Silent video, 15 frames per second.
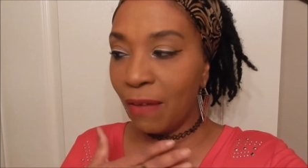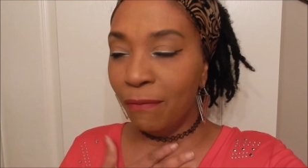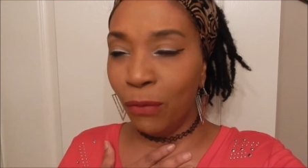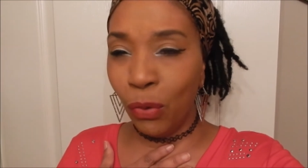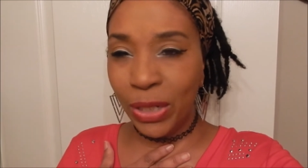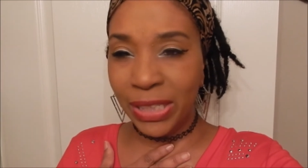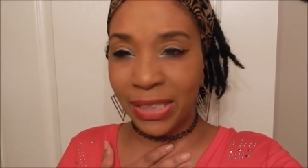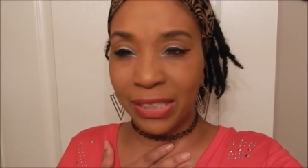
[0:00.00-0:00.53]

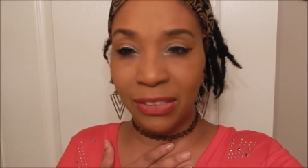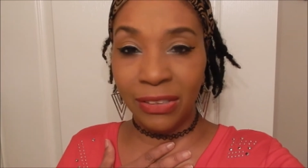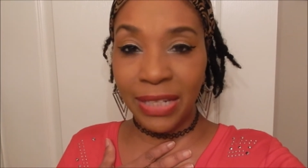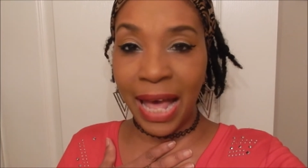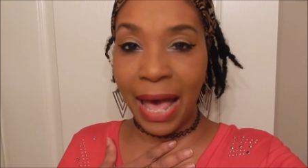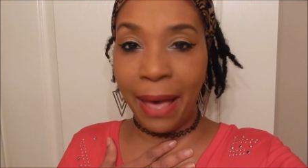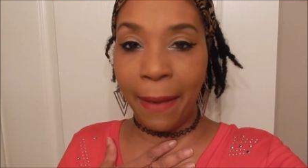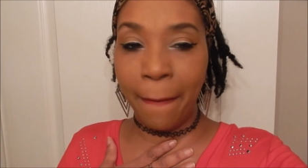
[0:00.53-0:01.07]
Boy, still
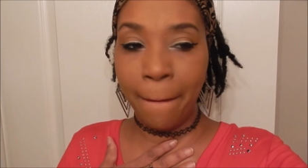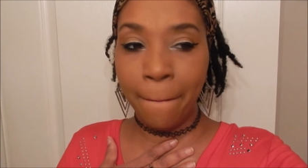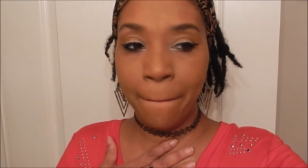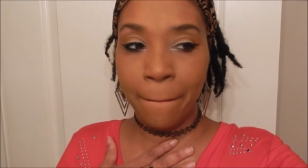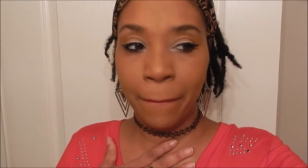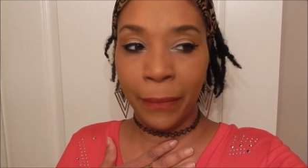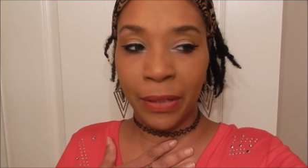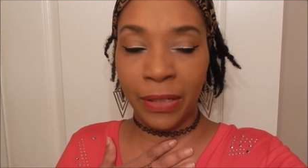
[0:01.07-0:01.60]
not
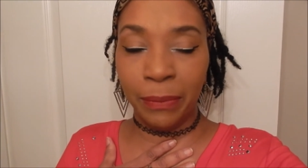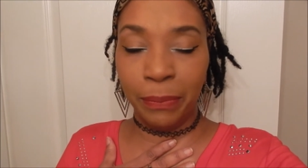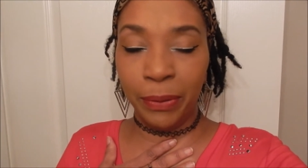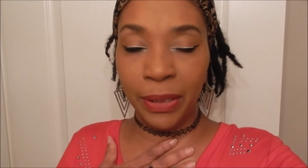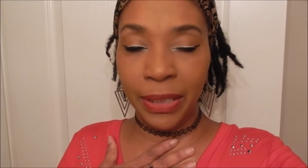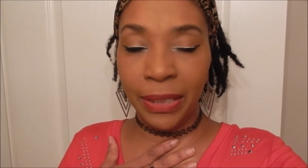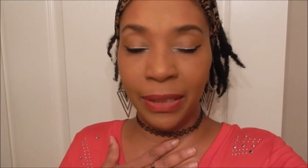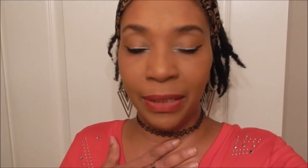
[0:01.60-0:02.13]

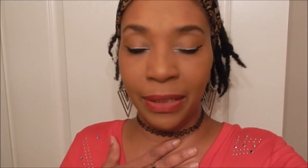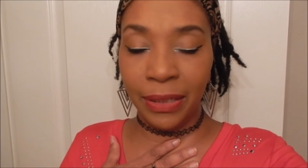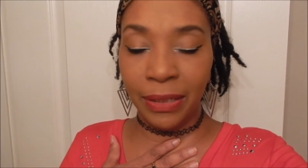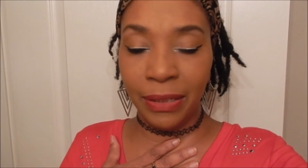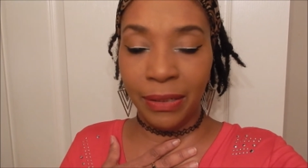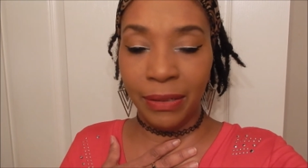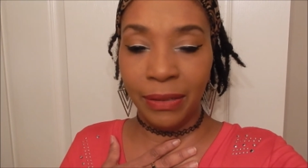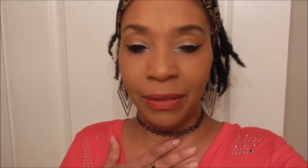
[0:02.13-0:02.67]

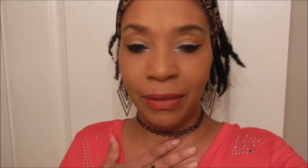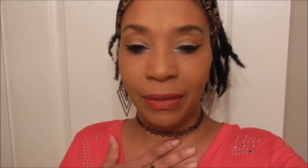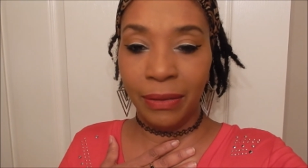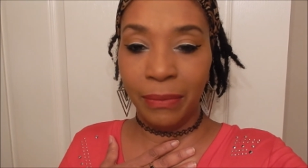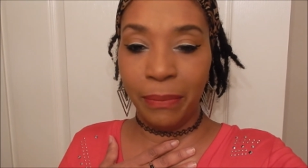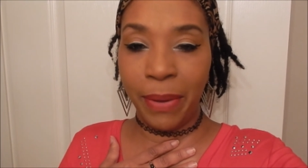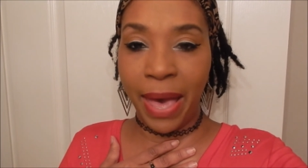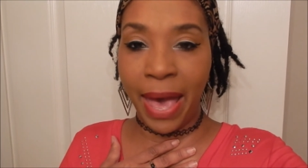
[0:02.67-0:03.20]
completely
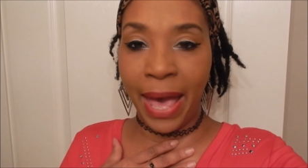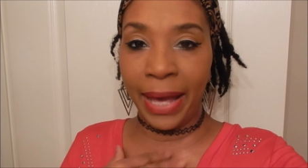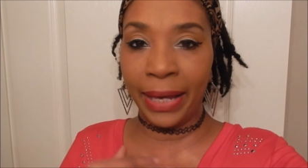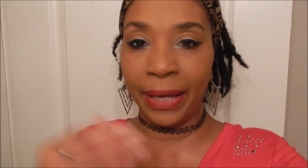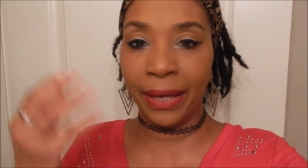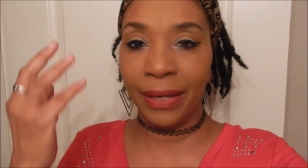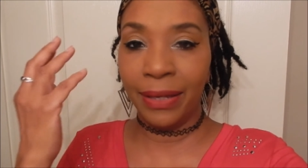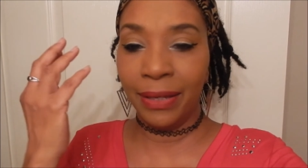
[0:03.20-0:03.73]

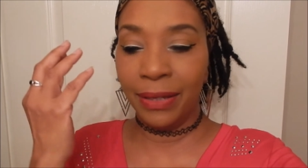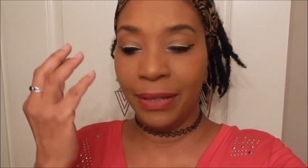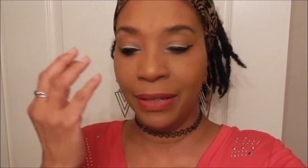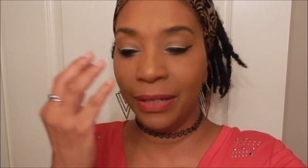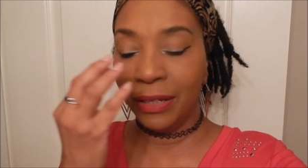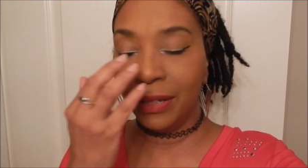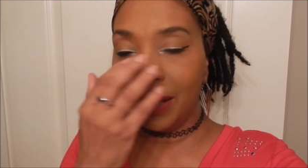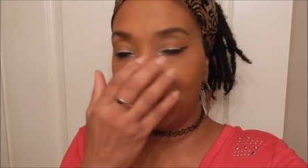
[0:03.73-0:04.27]
back
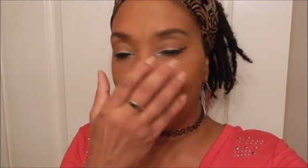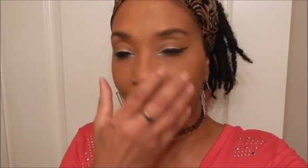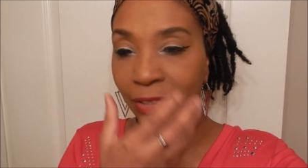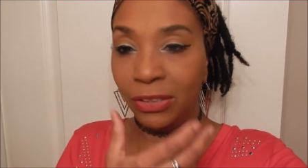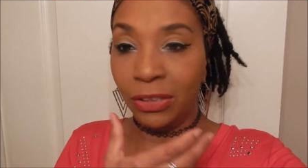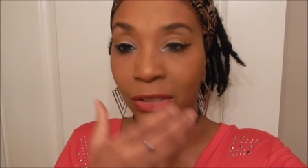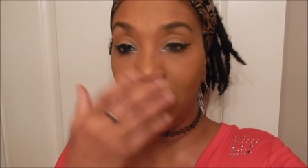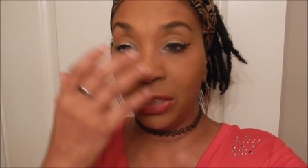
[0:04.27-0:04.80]

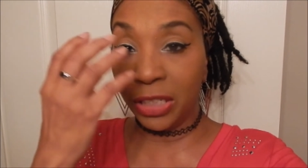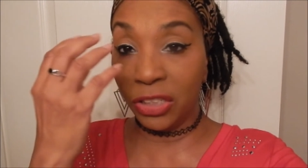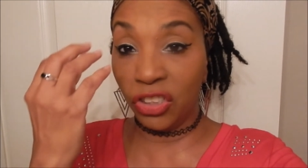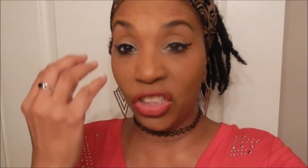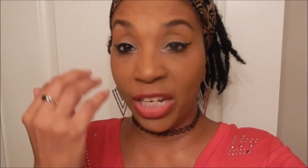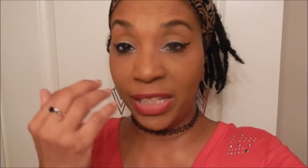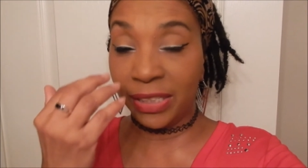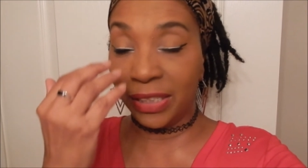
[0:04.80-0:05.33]
still a little
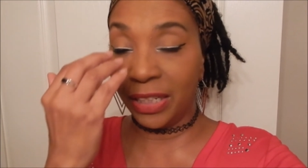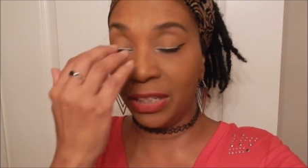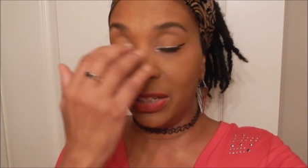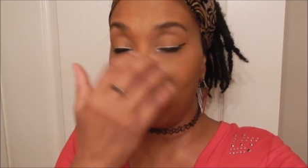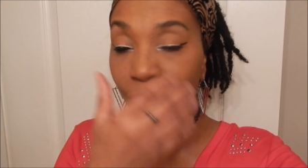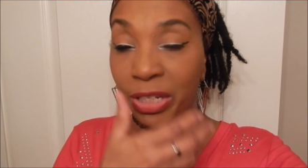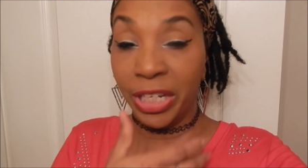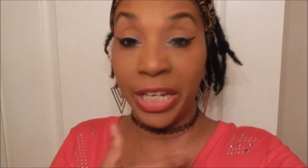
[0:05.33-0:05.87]
congested.
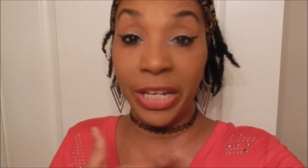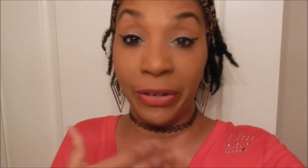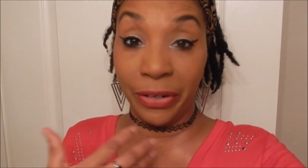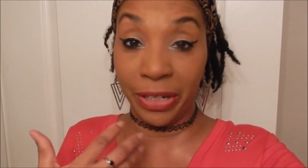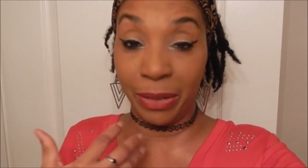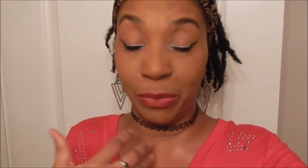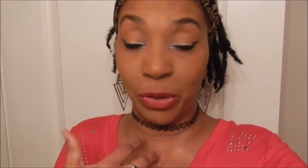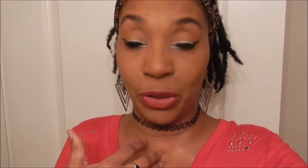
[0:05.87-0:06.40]
You can hear
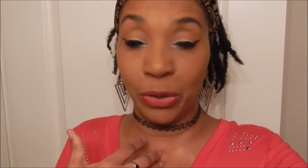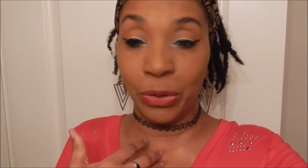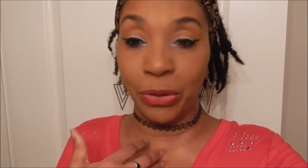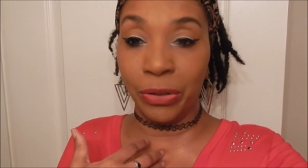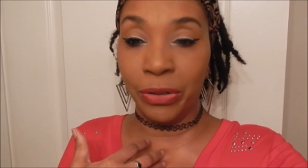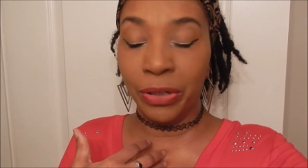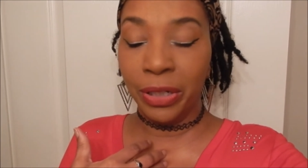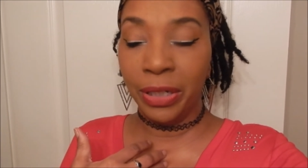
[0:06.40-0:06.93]
it, I'm
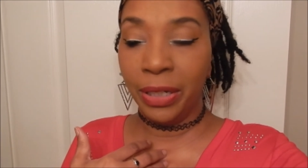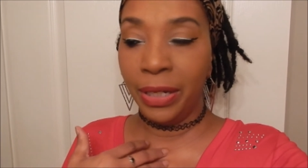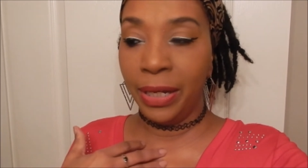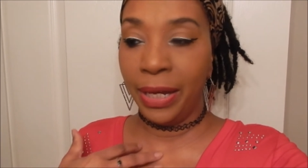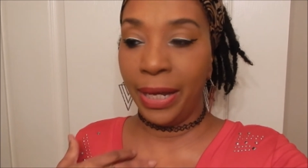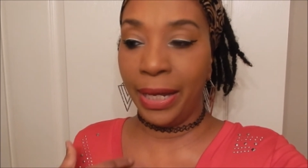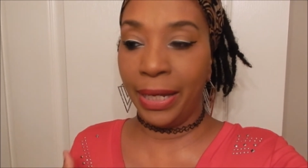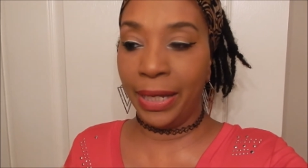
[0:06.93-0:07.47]
sure.
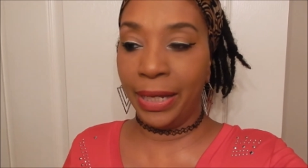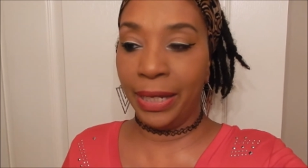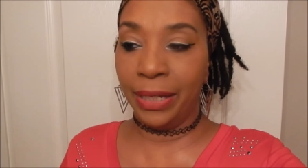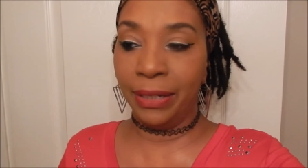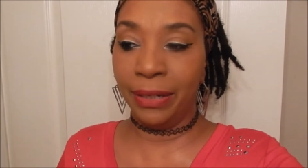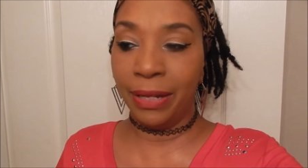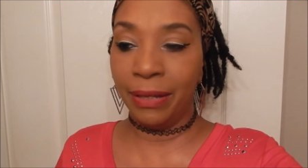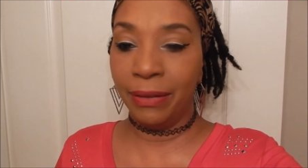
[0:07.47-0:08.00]

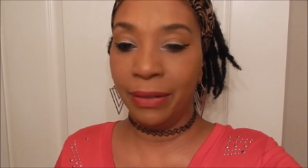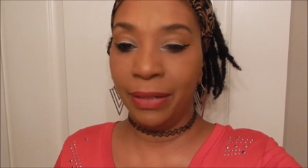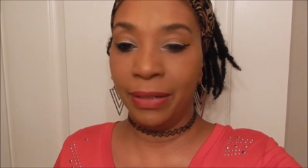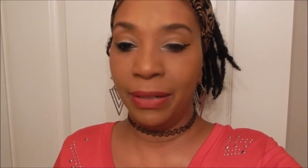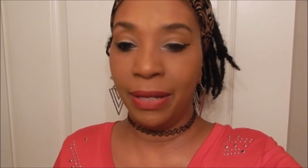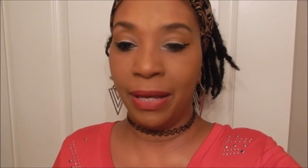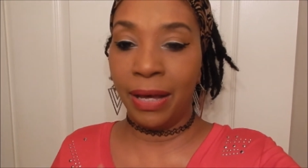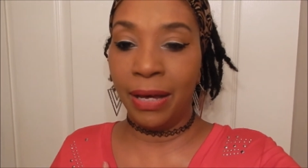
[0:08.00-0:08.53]
And
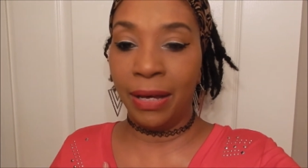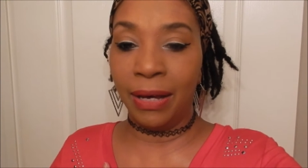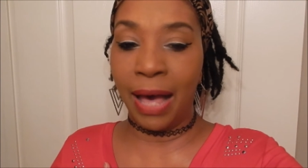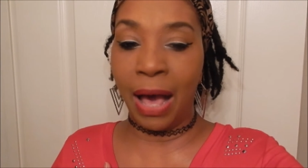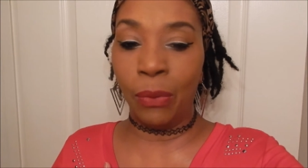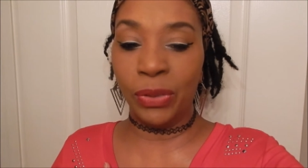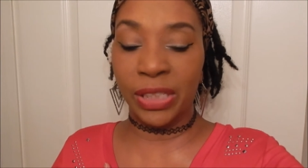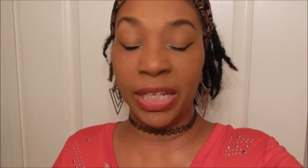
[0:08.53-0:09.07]
uh,
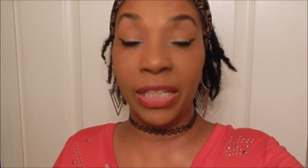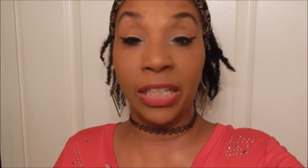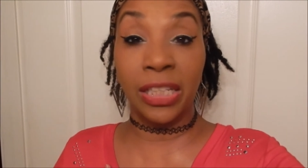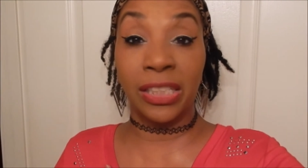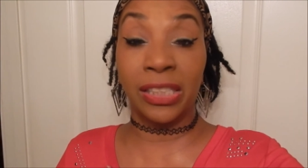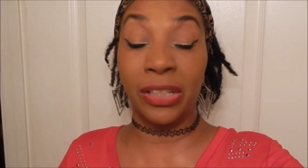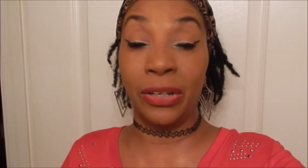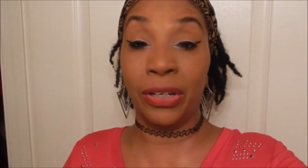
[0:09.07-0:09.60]
I was getting
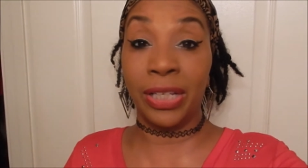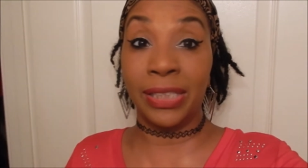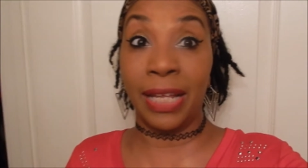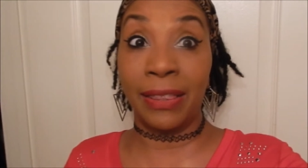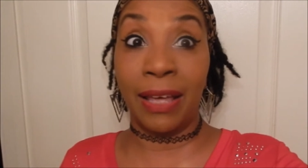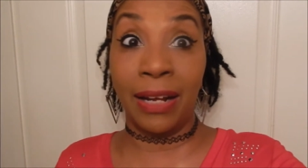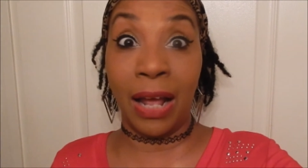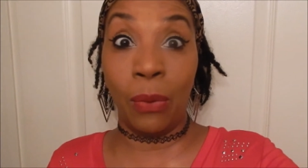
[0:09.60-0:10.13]
concerned because
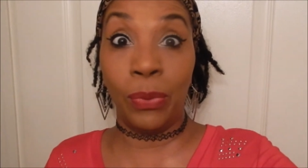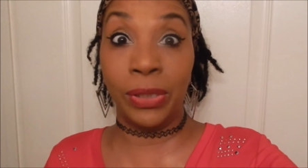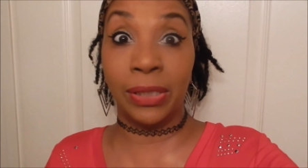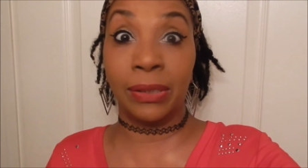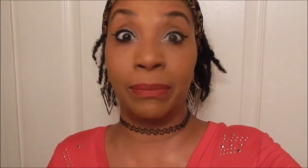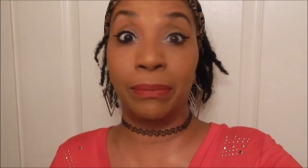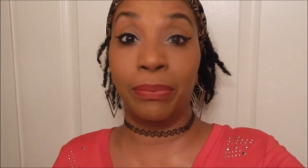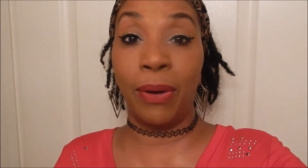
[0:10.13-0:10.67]
I thought I
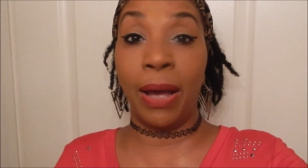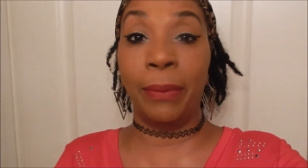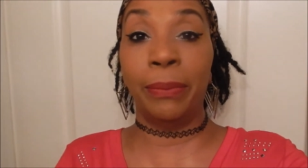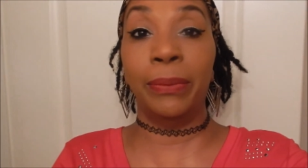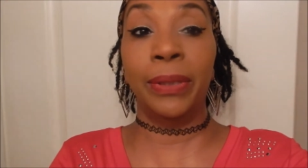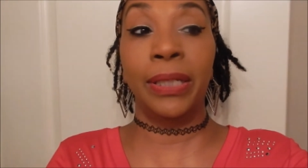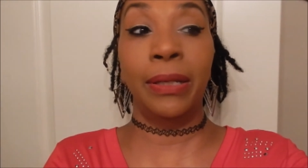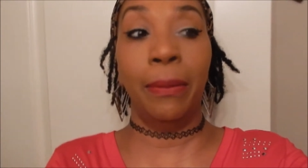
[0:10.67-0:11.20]
was
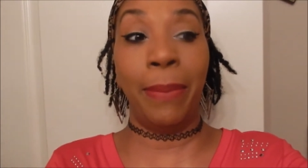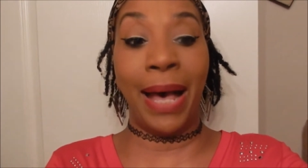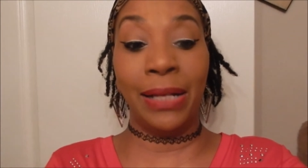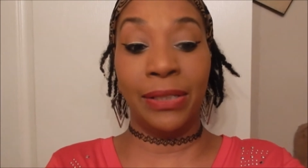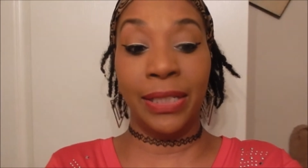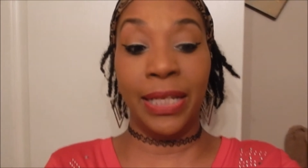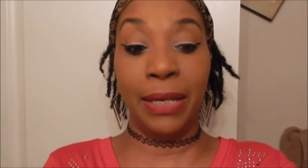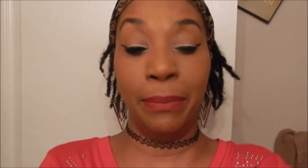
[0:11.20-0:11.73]
probably
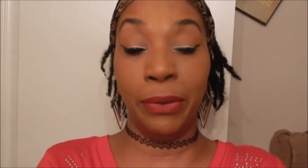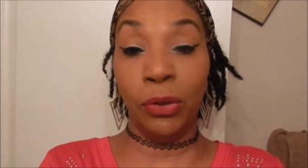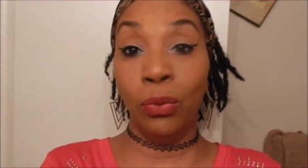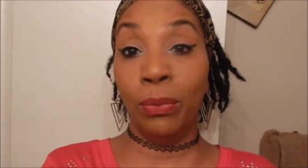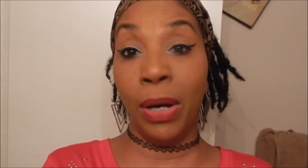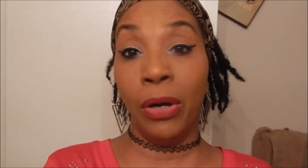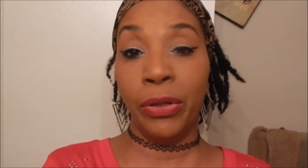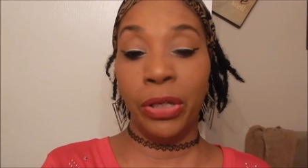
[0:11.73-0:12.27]
about to get
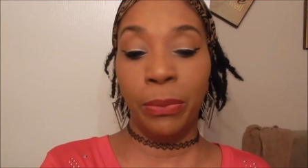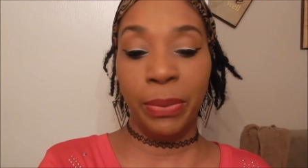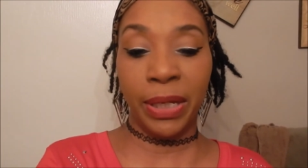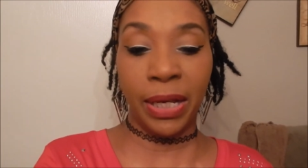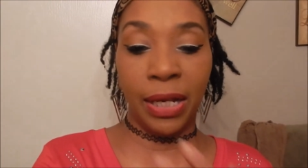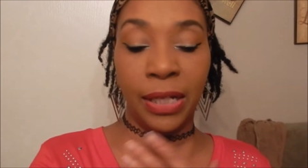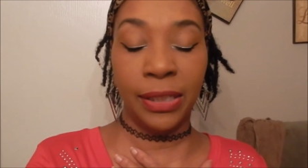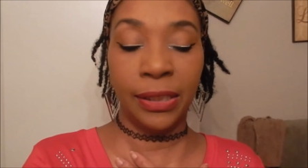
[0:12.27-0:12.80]
pneumonia
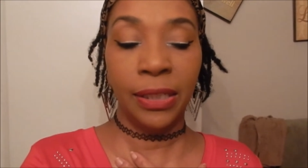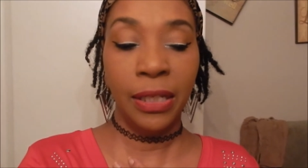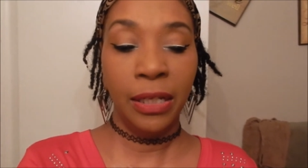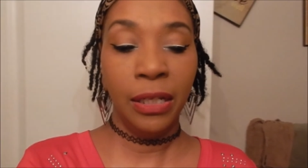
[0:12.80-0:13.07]
because